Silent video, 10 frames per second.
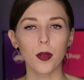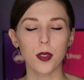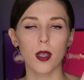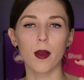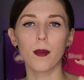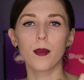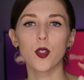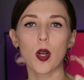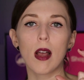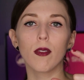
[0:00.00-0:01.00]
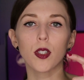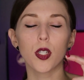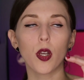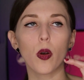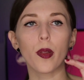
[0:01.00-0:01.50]
Those travel
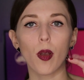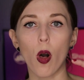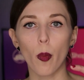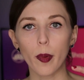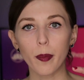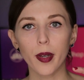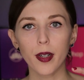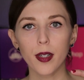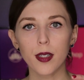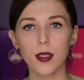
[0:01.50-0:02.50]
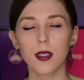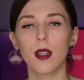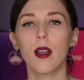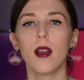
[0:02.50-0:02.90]
to go, like almond butters.